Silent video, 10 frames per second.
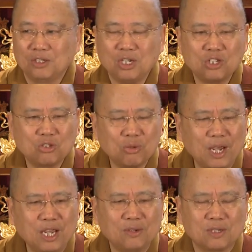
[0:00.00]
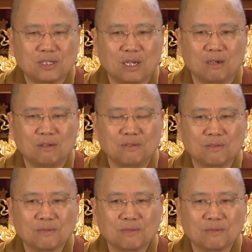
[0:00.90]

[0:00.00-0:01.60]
Just train yourself